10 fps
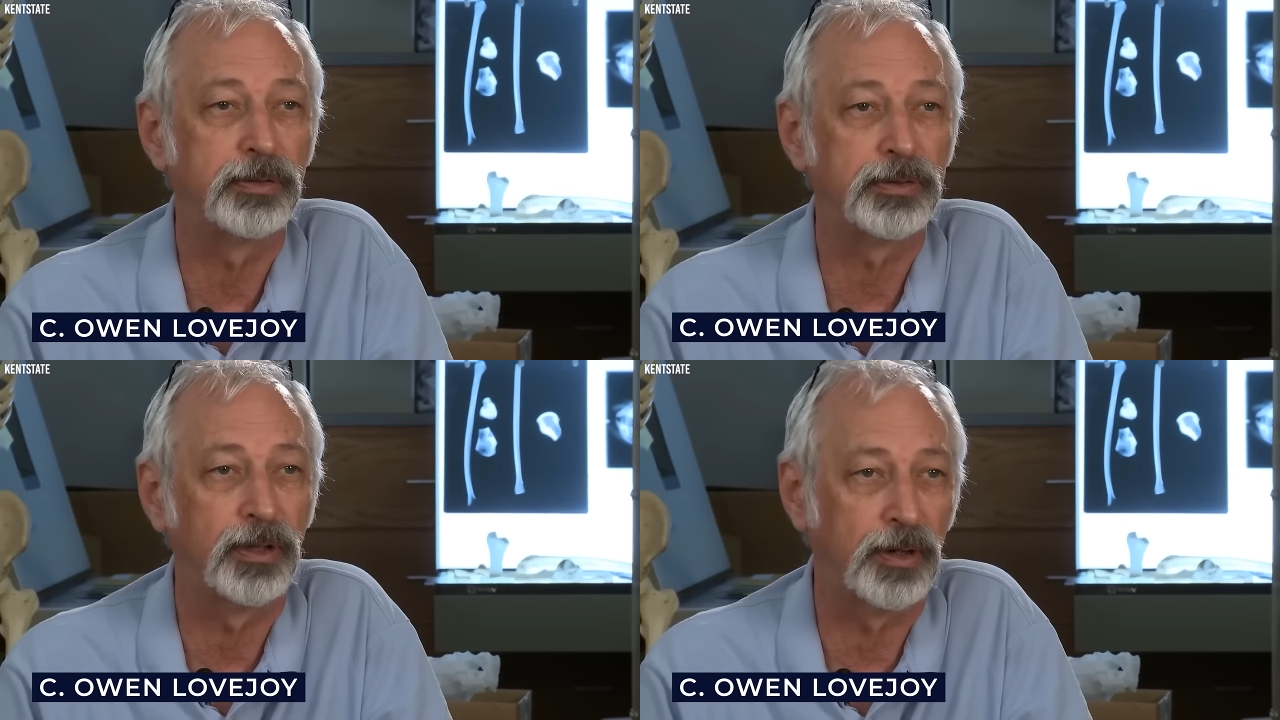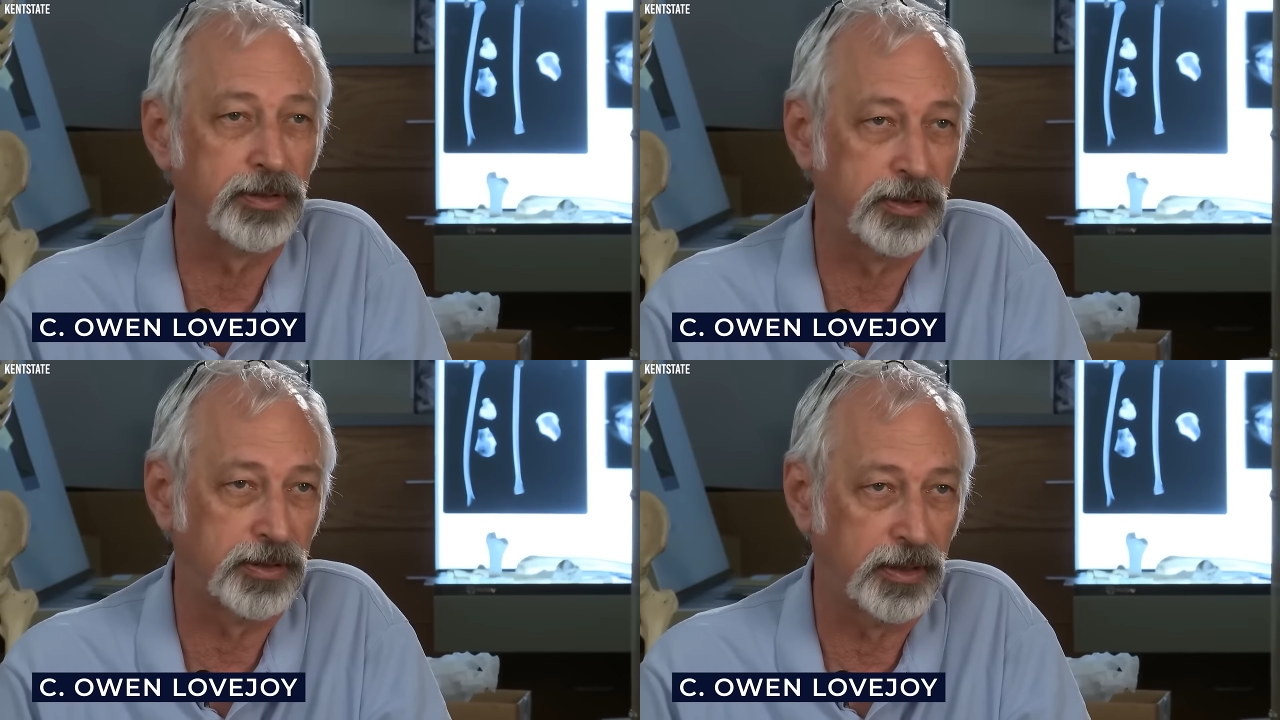C.
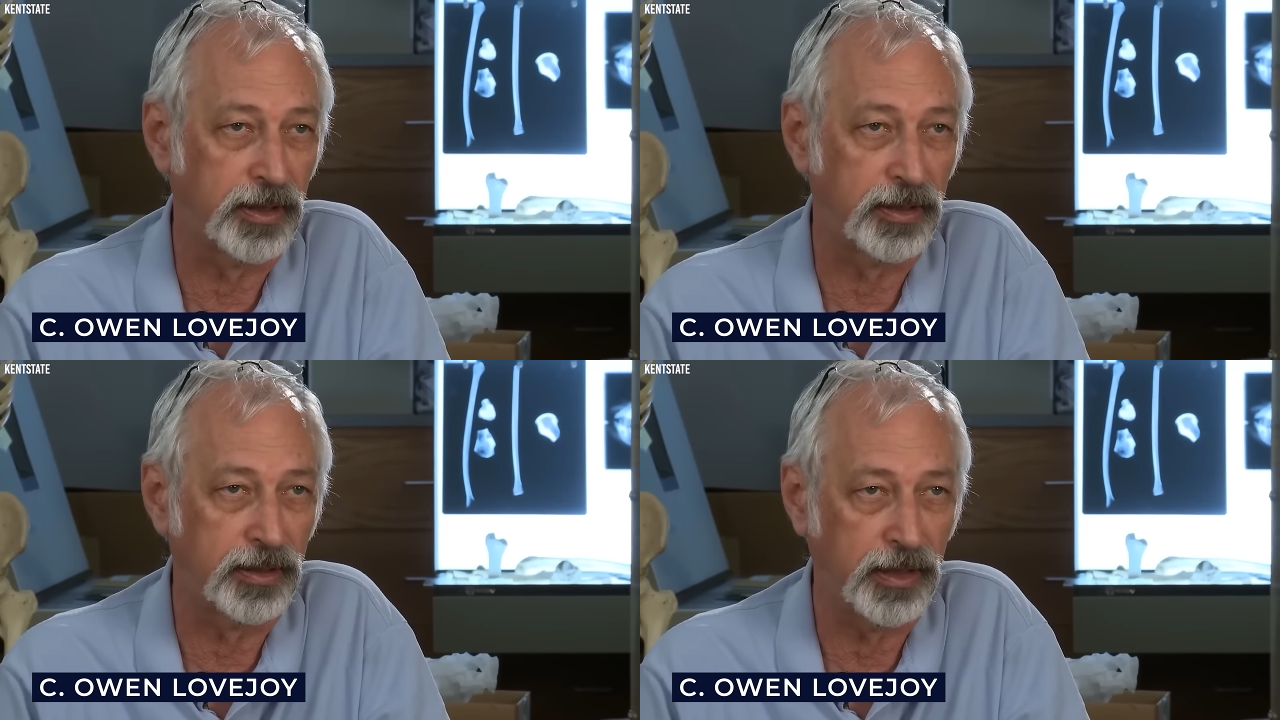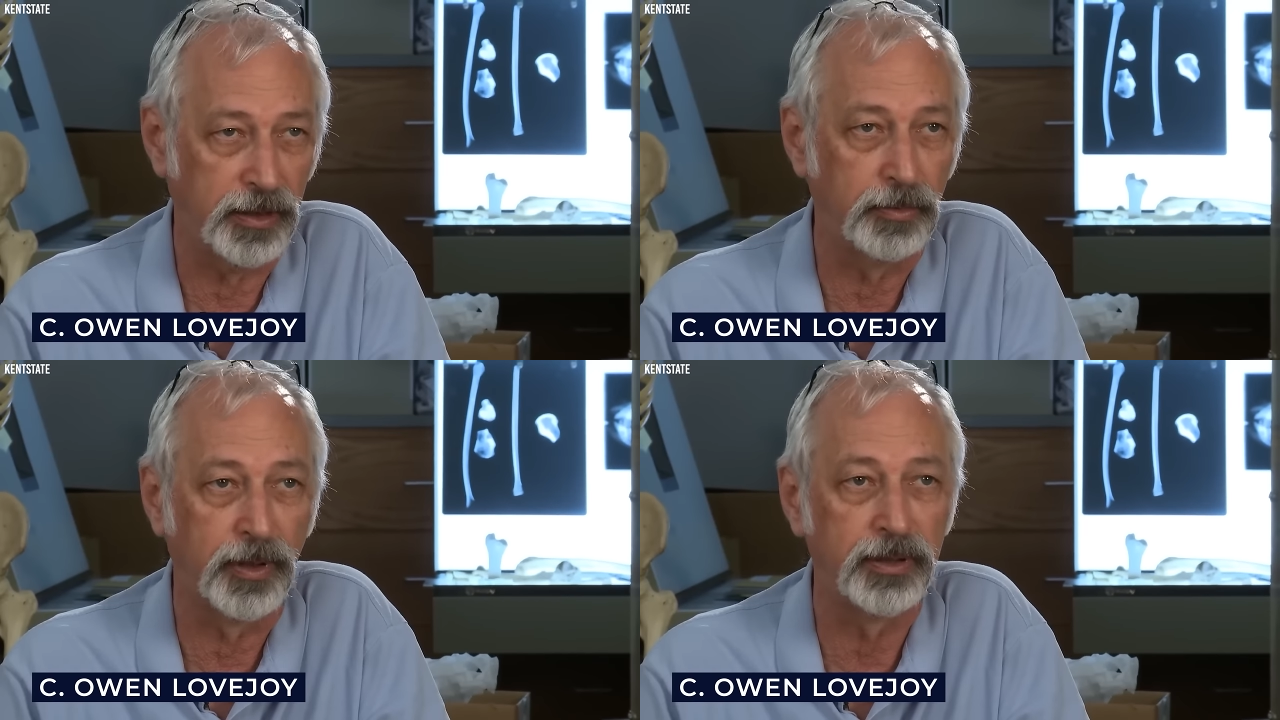Owen Lovejoy,
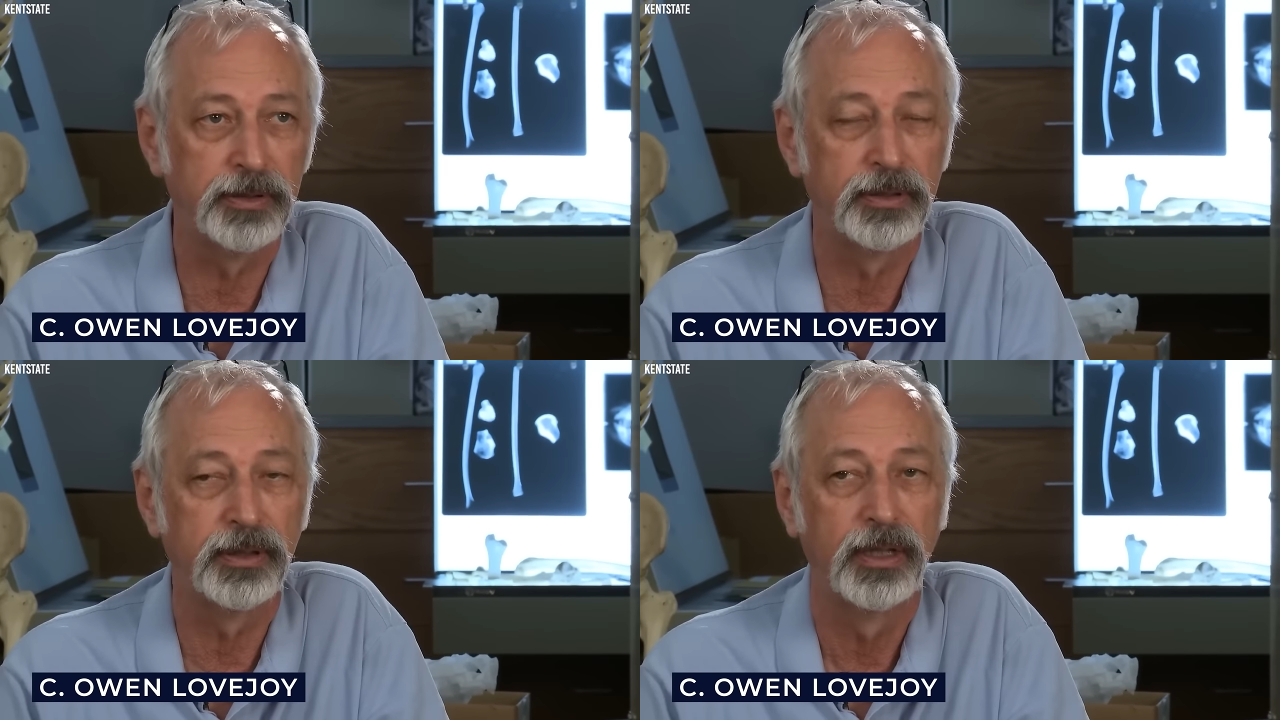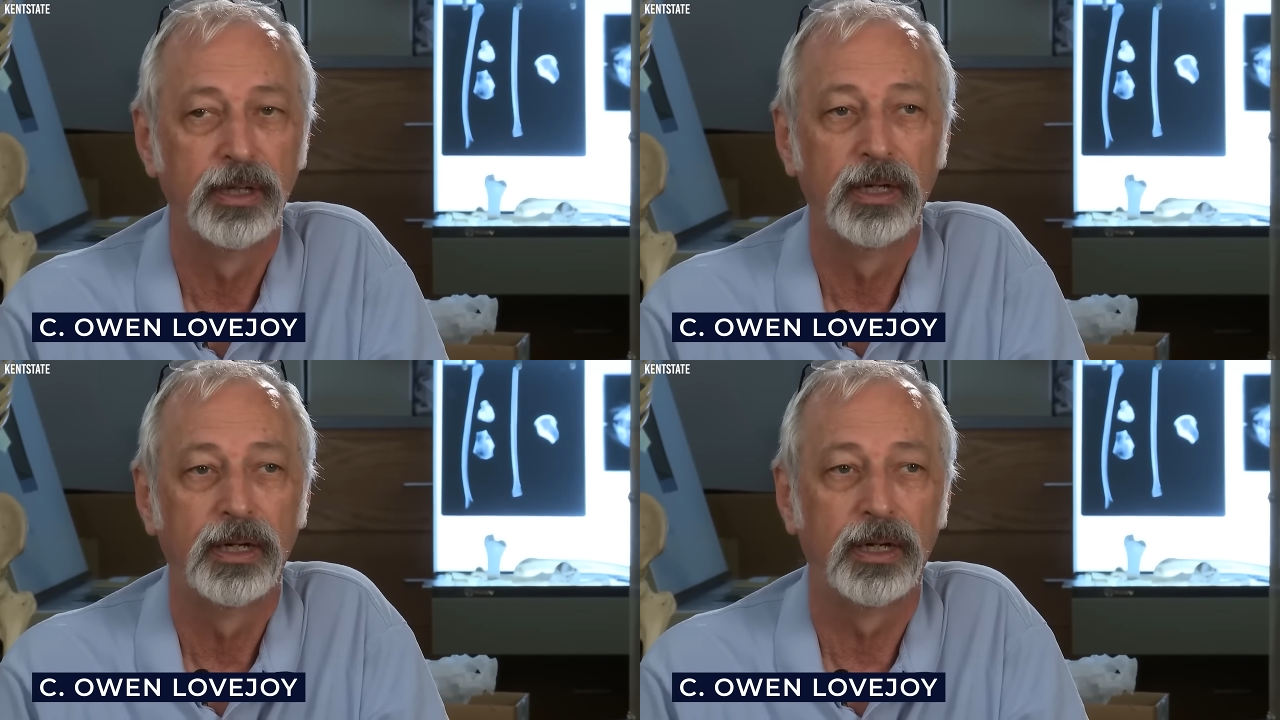was the
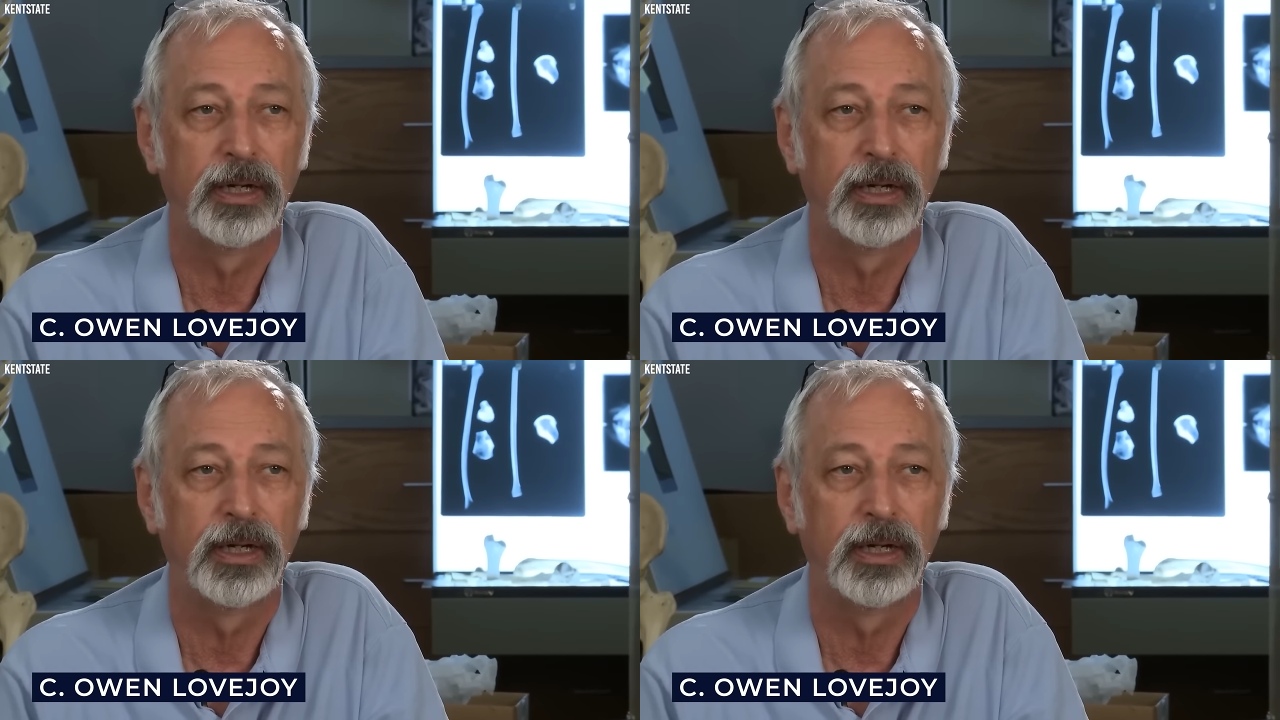advent